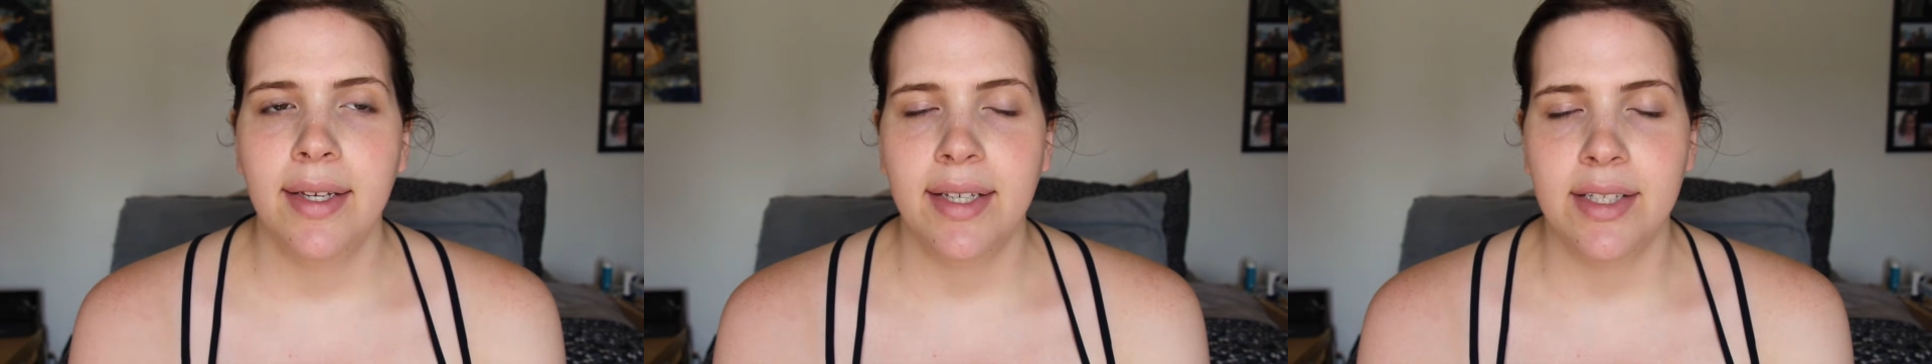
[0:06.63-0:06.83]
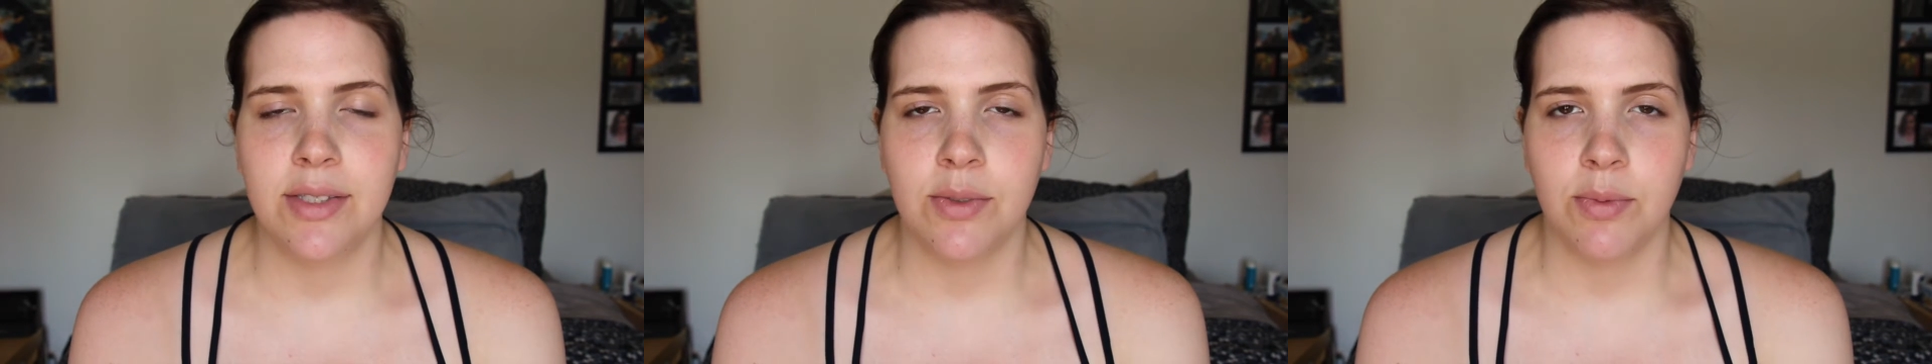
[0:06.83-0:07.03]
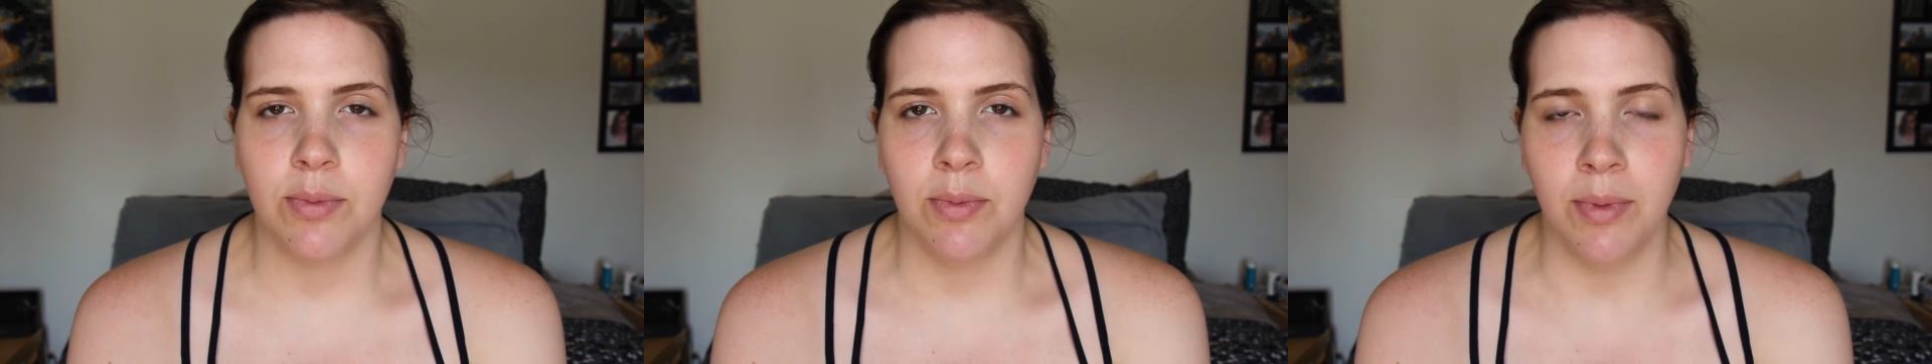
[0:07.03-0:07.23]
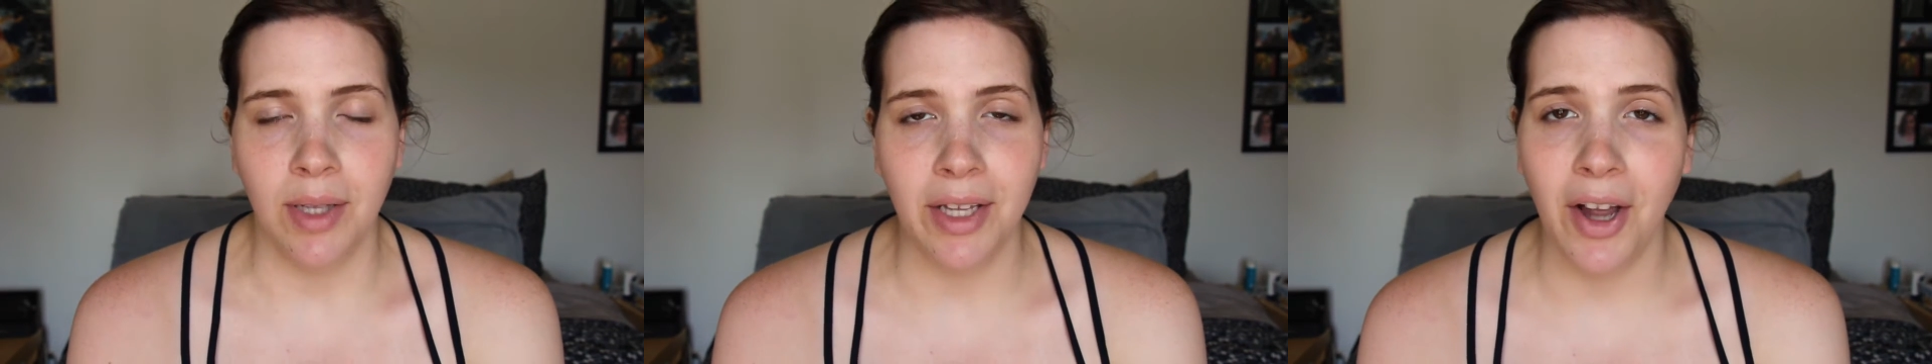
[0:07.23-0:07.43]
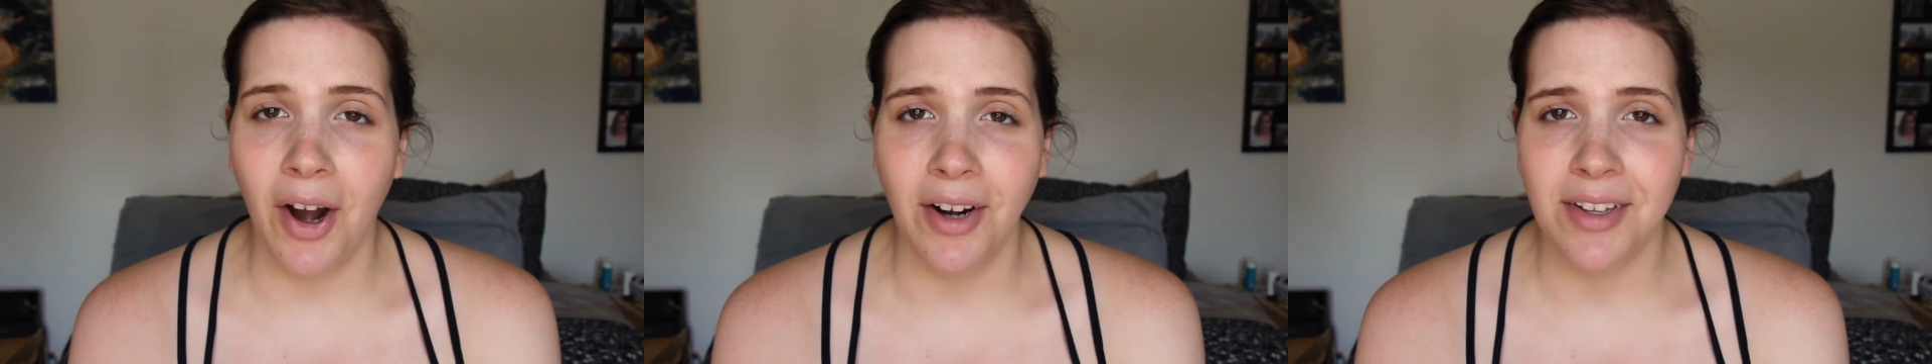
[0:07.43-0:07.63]
It's
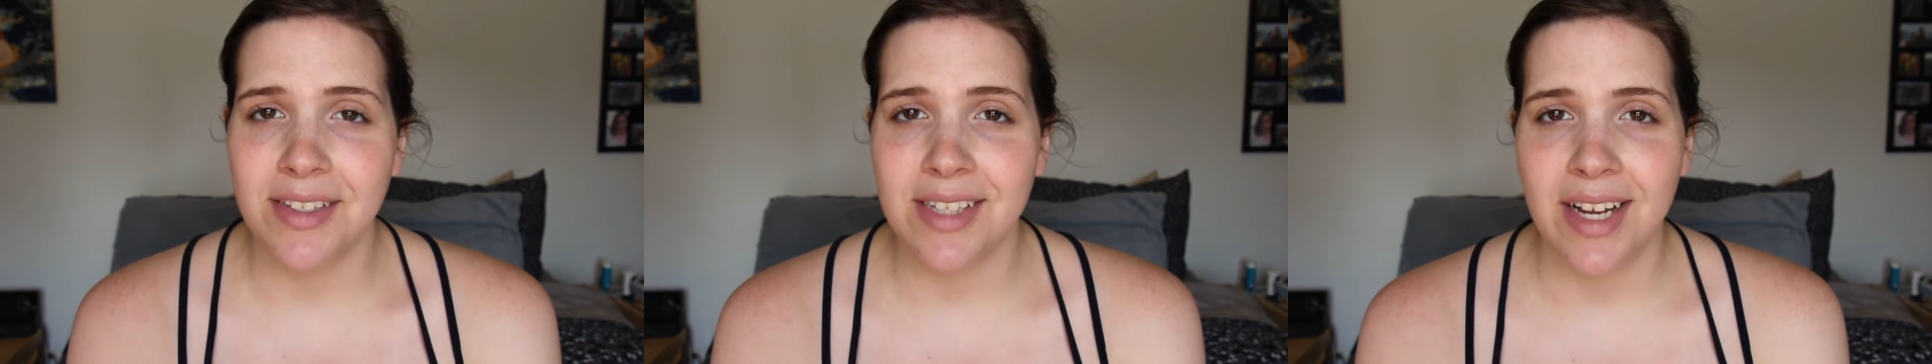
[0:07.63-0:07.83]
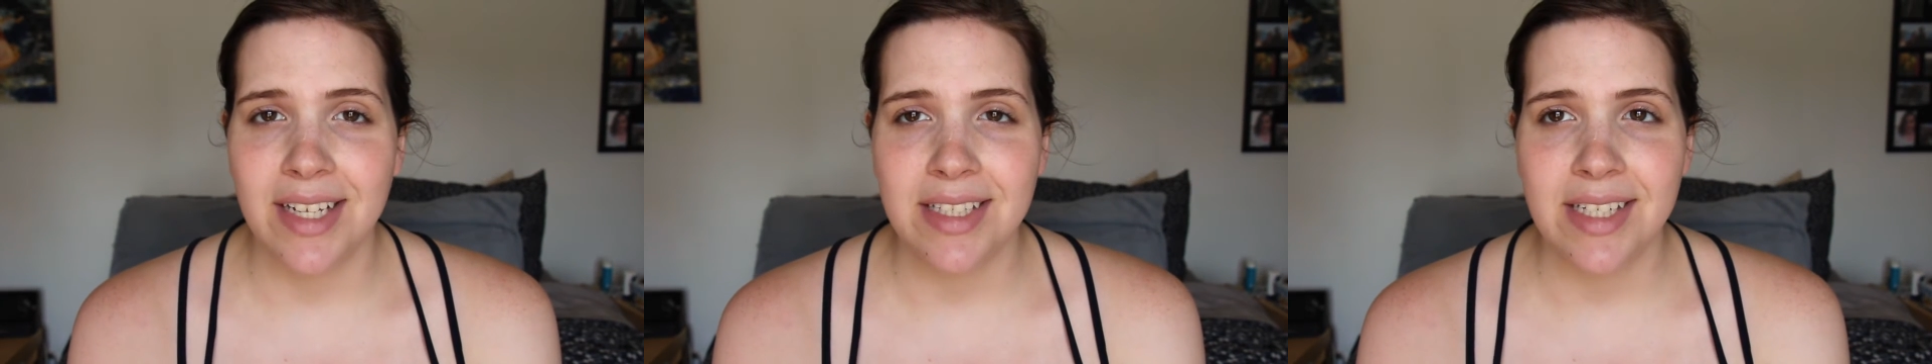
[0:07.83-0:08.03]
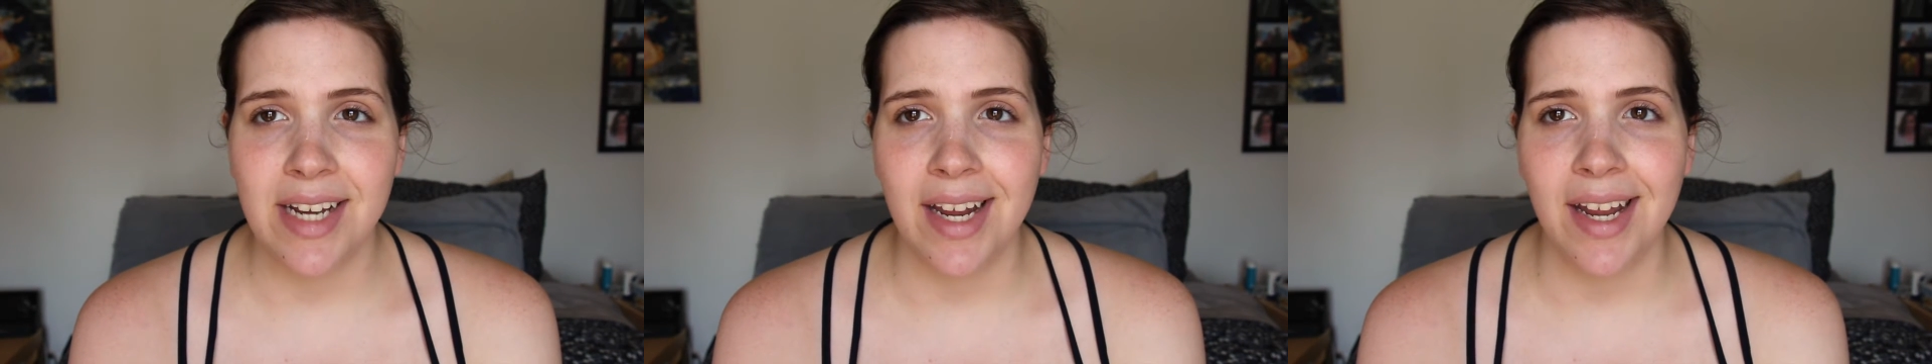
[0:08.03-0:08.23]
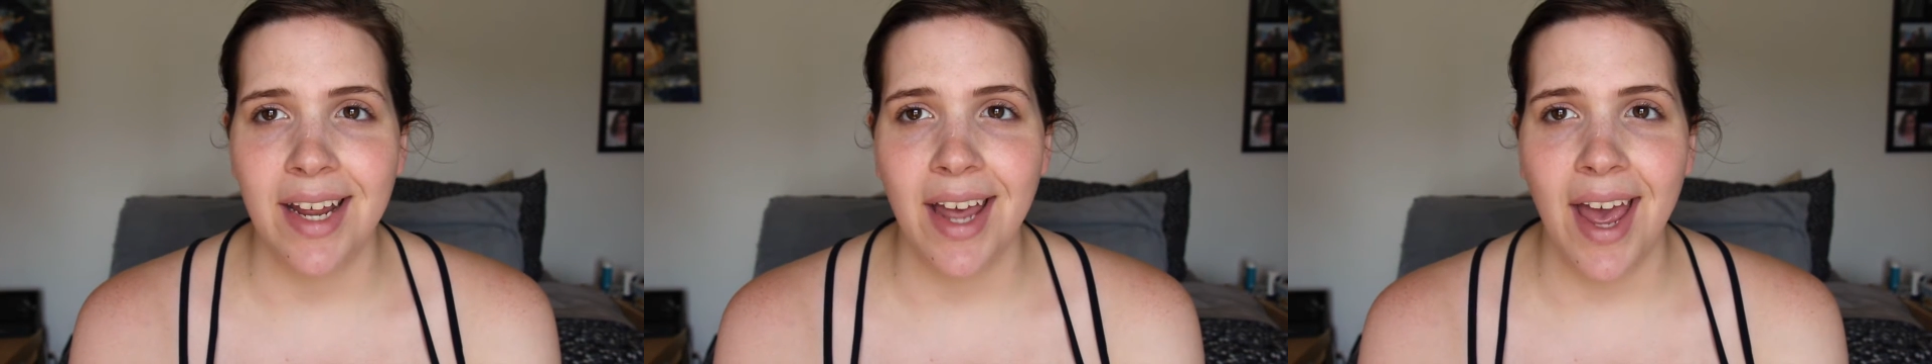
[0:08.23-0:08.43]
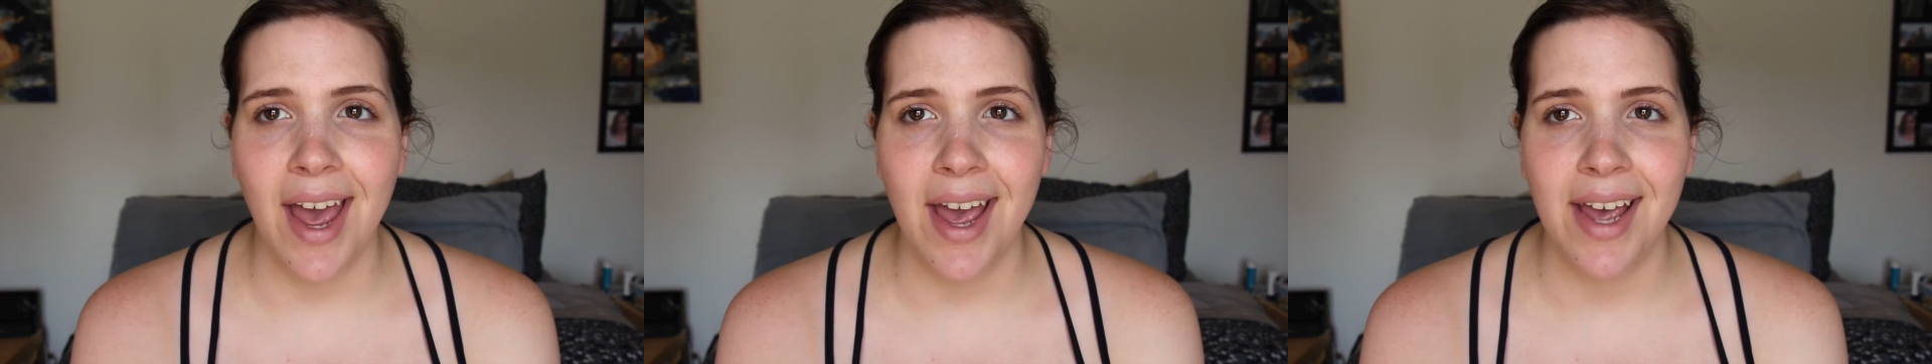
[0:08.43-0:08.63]
really hot outside
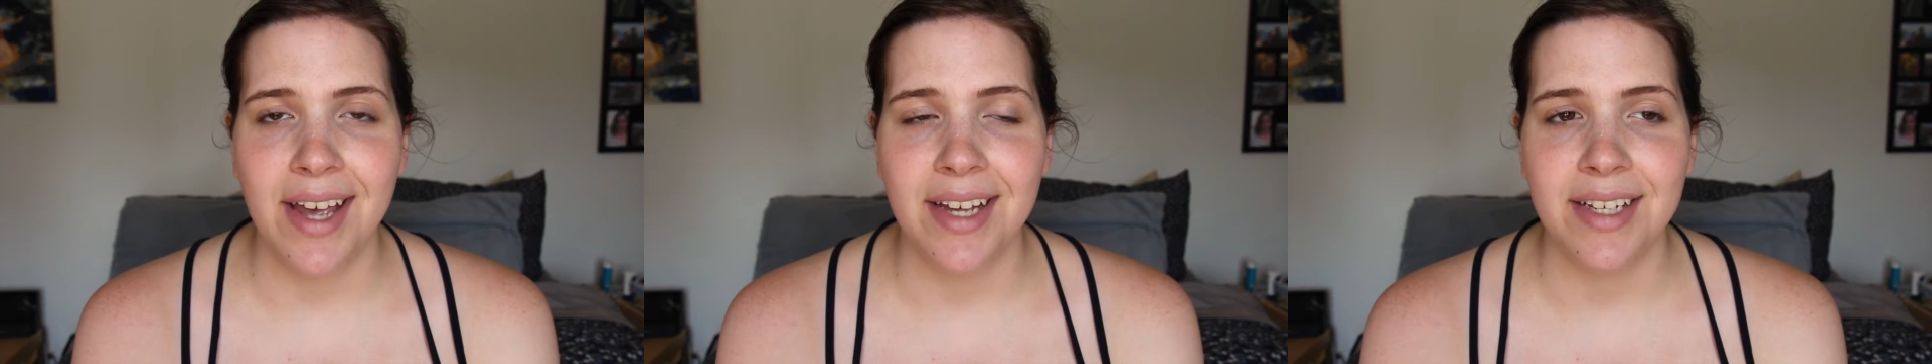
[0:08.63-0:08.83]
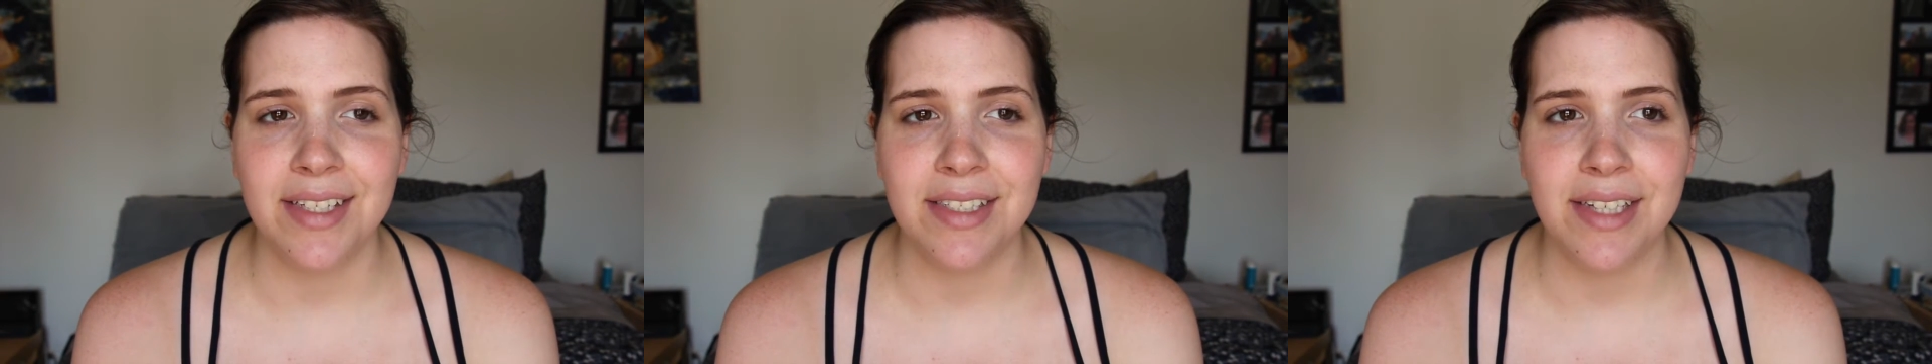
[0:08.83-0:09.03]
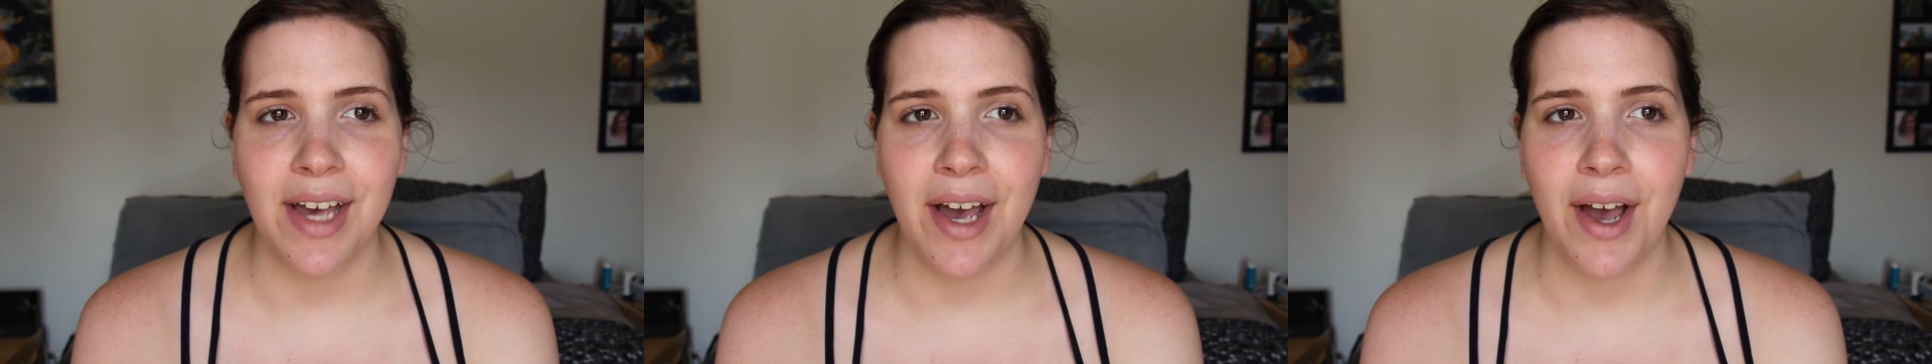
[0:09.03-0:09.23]
today and